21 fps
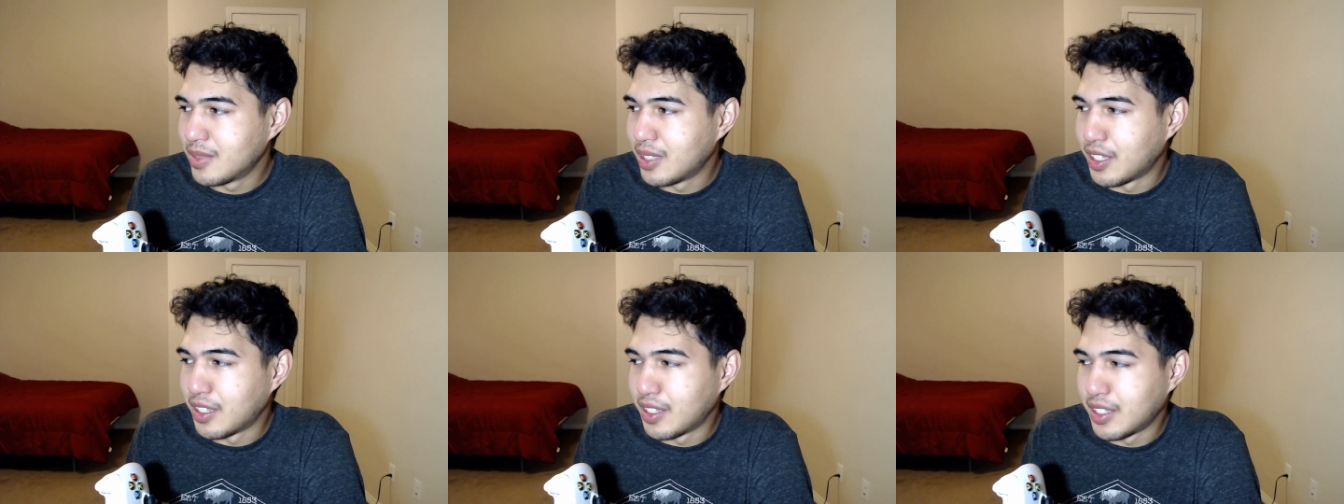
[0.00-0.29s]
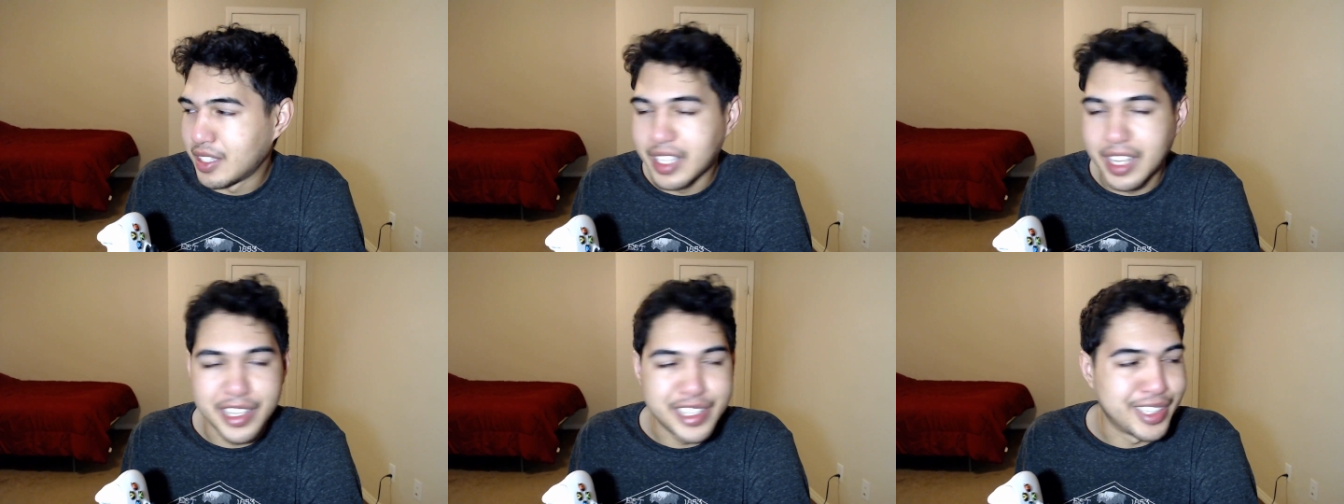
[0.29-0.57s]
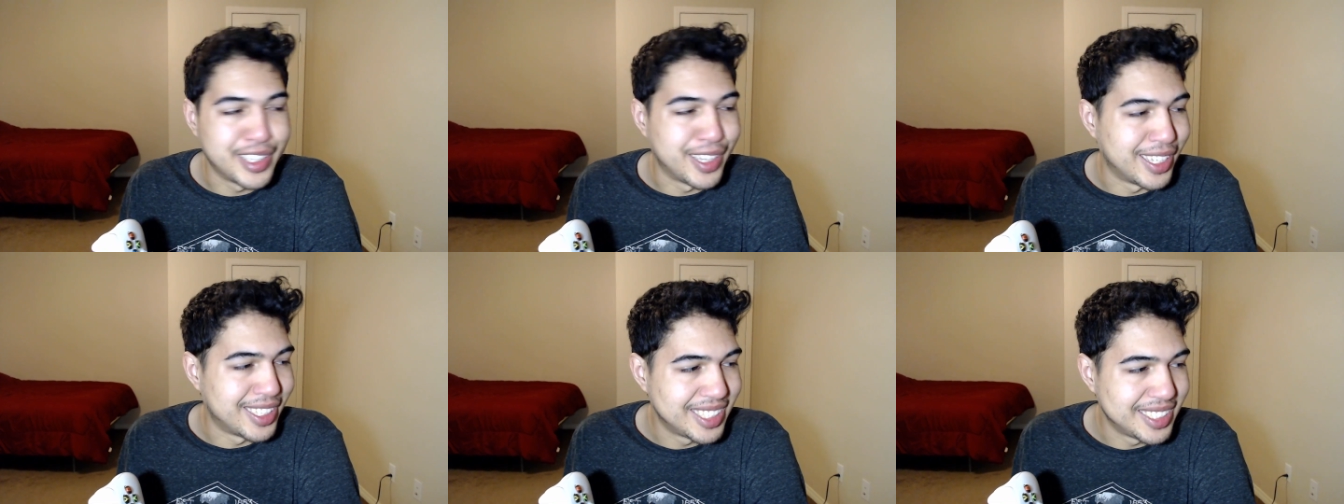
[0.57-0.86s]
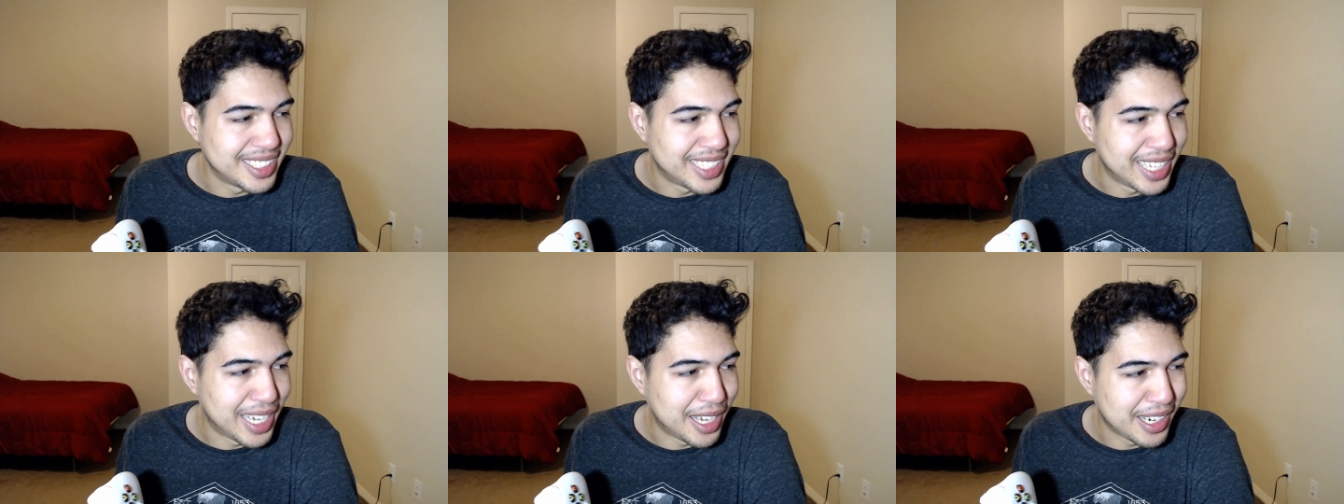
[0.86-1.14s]
I got it less
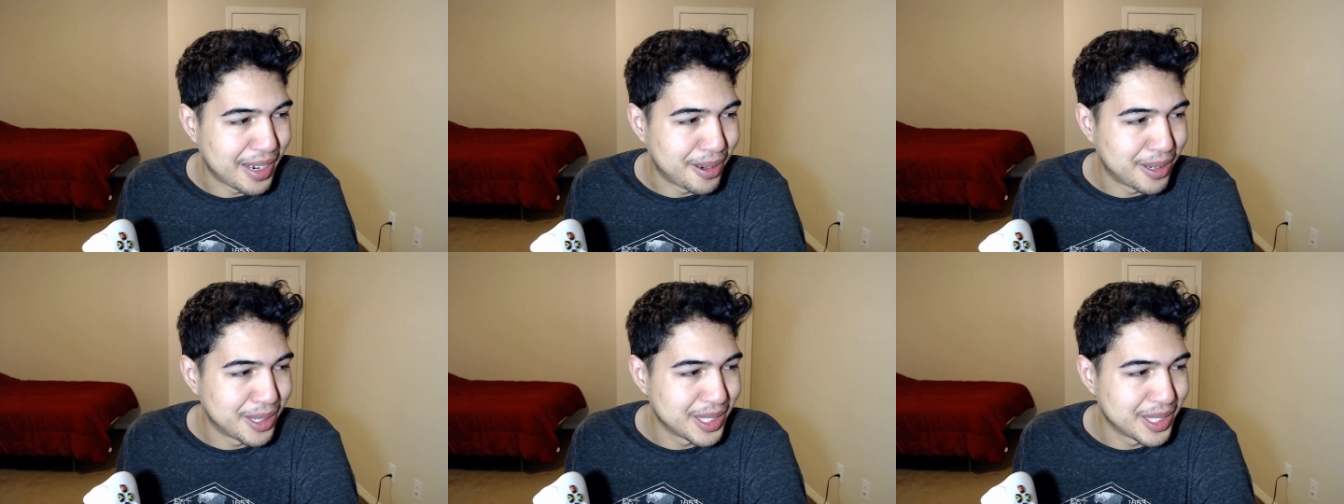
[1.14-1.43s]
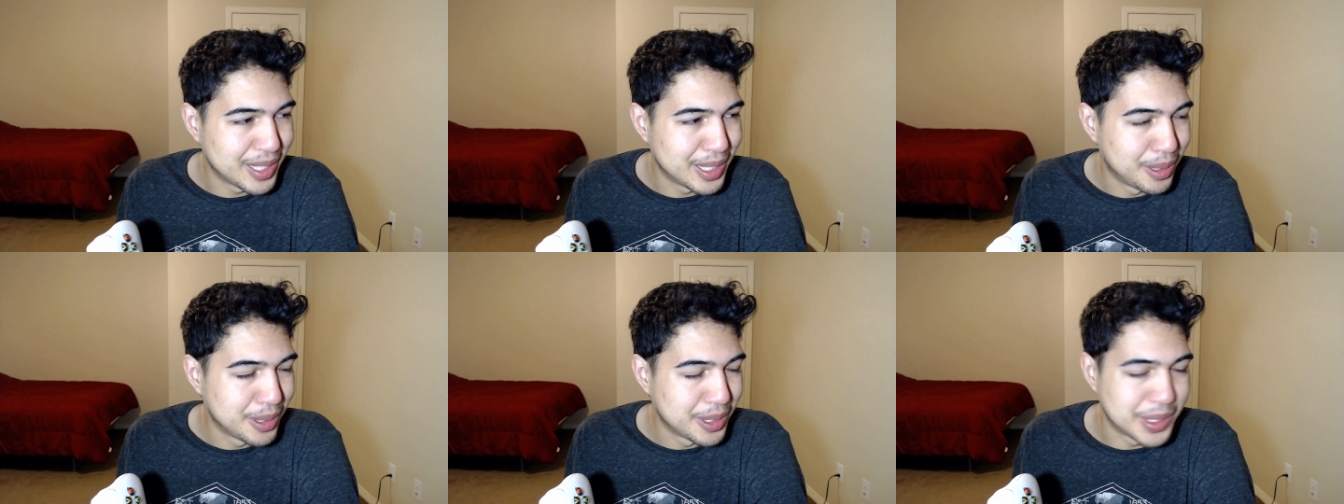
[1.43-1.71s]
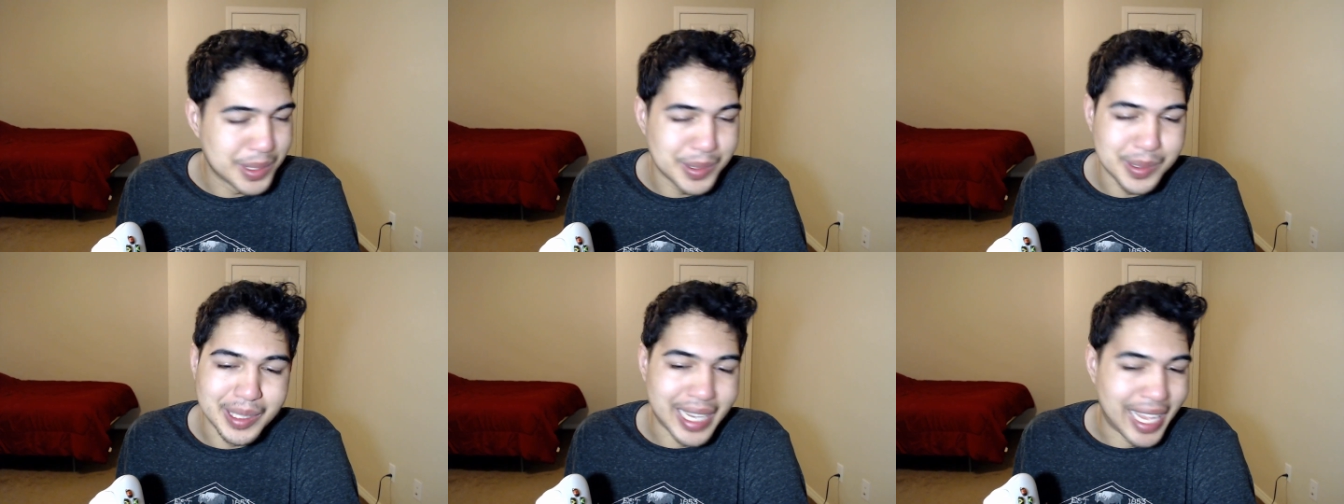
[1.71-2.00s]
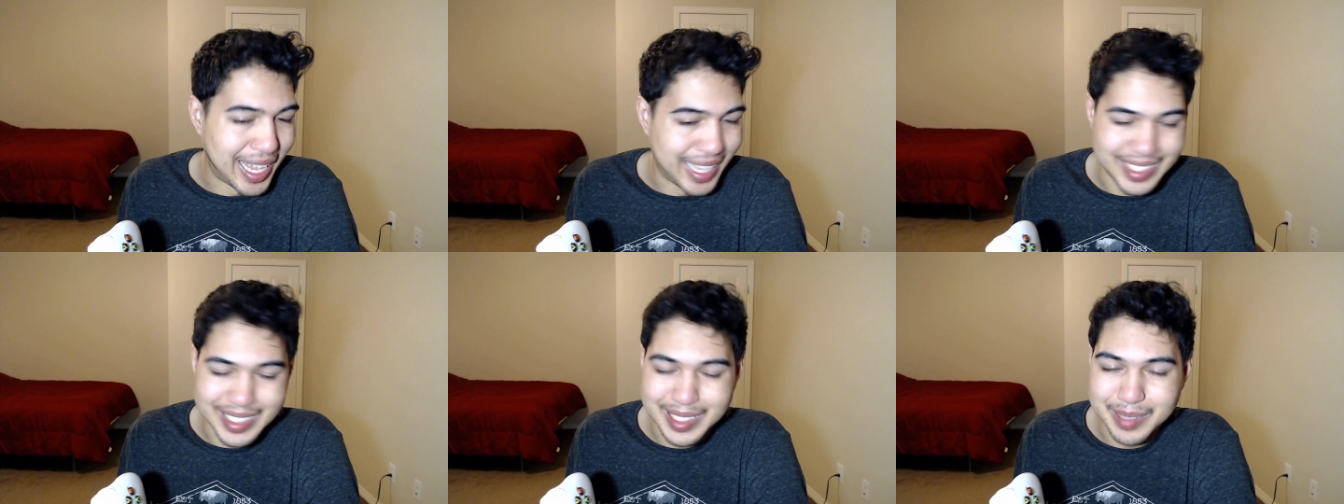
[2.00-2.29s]
than 10 hours ago, so it
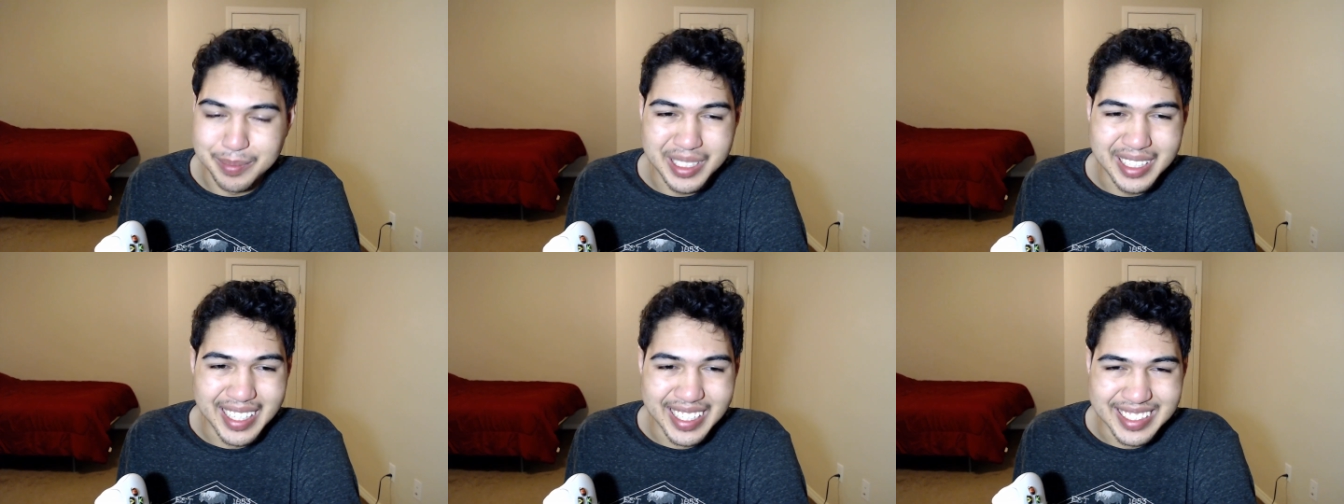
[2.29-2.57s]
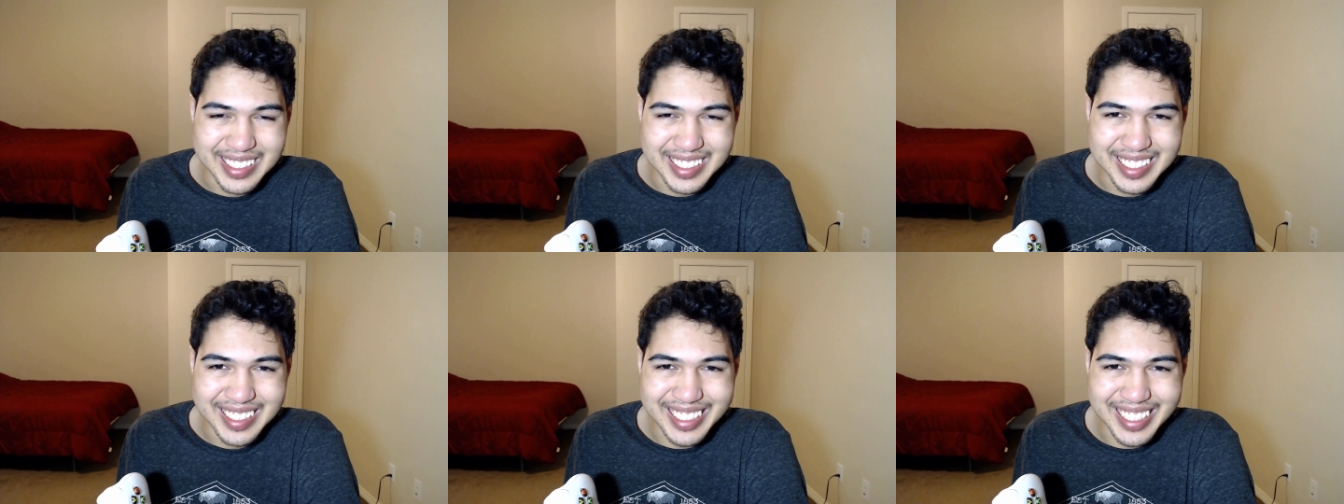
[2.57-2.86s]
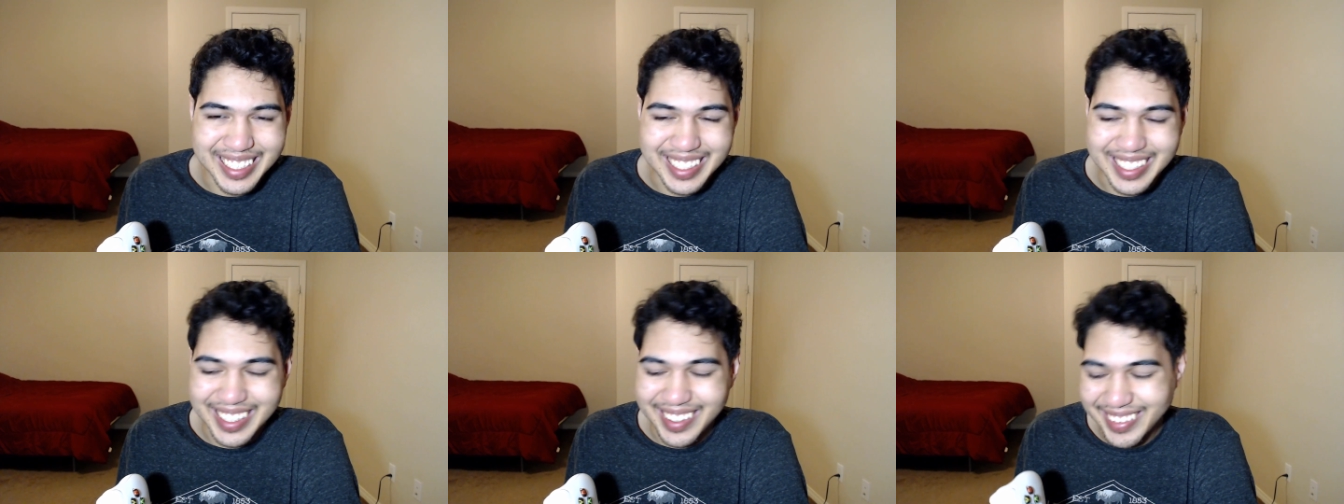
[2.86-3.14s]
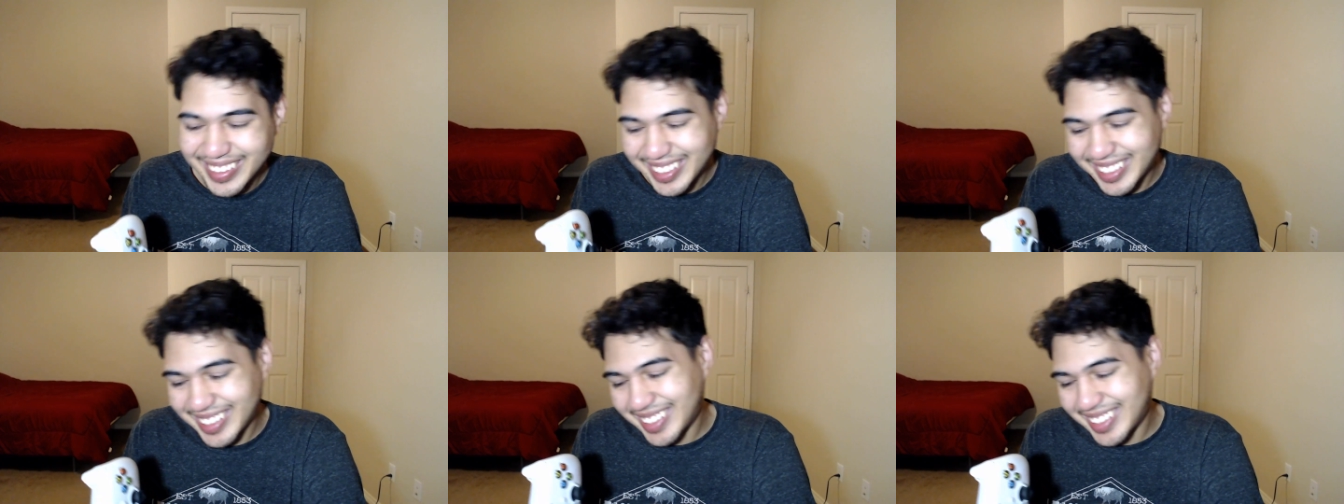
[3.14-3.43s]
has to be less than 10 hours.